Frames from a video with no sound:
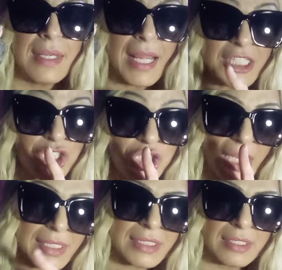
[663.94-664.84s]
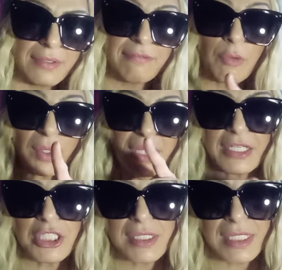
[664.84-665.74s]
It's just for what they
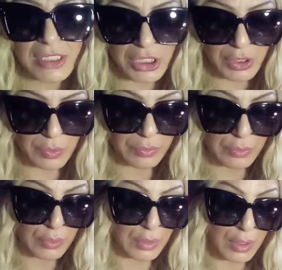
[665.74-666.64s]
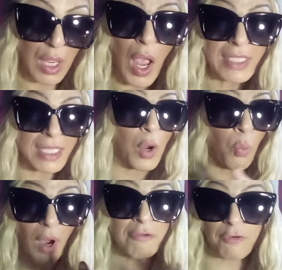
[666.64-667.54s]
just did to you. It's like
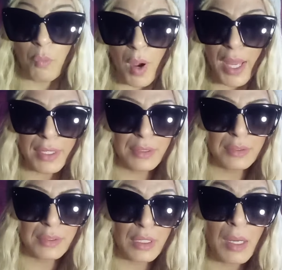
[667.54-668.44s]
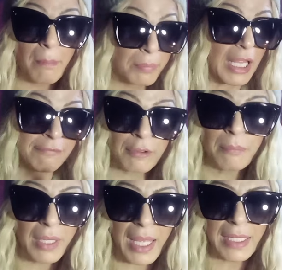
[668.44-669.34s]
one for one, blood for
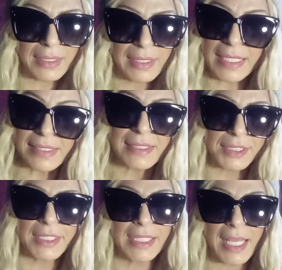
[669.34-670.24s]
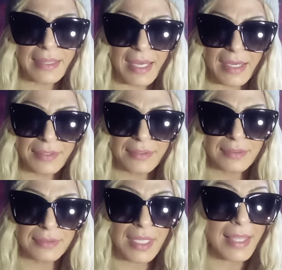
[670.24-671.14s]
blood. It's literally like that.
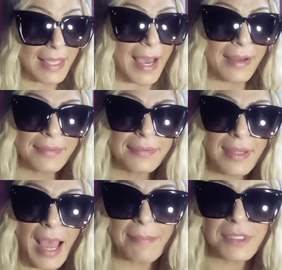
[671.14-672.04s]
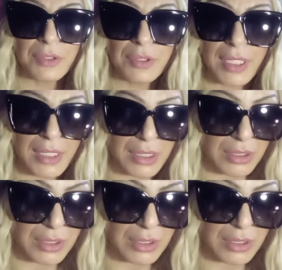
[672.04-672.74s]
Yeah, absolutely.